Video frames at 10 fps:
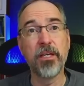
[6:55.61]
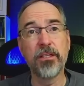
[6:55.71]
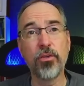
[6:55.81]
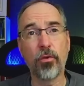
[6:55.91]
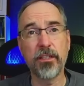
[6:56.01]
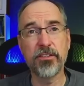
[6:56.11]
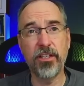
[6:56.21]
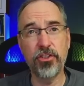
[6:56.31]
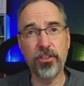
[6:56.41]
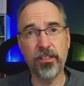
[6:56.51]
The
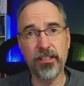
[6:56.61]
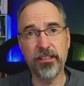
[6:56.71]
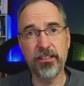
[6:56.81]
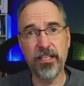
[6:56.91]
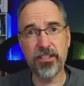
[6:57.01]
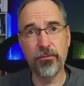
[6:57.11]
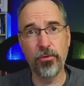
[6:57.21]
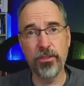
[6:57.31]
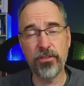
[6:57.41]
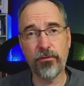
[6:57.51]
organization collected
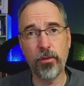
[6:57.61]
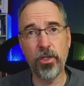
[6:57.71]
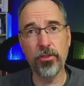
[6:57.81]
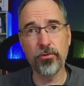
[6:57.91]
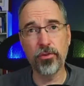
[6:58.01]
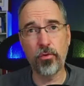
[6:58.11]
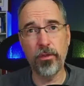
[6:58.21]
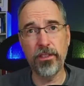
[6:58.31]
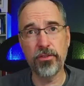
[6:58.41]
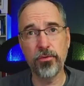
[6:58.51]
testimonies from
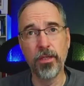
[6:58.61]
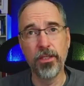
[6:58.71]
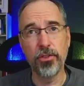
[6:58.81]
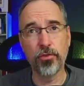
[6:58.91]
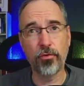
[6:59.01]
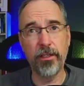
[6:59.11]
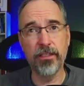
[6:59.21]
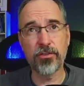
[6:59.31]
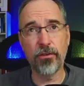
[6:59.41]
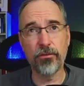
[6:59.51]
122 Ukrainian
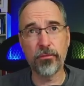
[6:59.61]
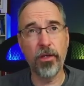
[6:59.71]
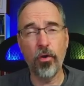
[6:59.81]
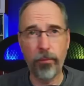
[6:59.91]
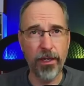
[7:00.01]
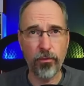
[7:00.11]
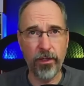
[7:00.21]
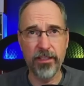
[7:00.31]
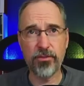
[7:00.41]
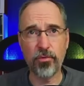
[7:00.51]
servicemen. Oh, by the way,
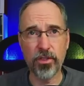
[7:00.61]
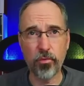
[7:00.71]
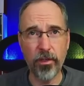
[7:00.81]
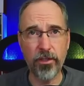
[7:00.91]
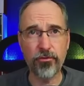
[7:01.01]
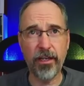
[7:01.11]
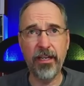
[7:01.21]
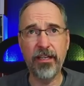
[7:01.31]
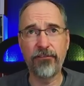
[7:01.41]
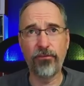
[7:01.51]
this
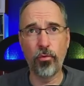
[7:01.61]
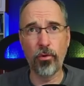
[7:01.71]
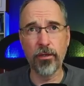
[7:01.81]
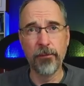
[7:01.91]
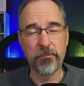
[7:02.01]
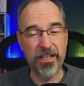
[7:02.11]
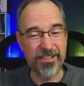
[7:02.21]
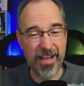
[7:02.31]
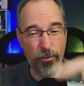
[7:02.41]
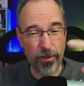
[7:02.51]
184 is
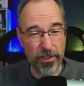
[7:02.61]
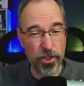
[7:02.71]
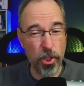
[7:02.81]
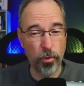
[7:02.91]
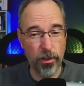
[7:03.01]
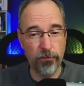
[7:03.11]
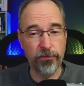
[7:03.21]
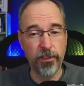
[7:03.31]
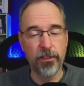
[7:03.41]
that we know of.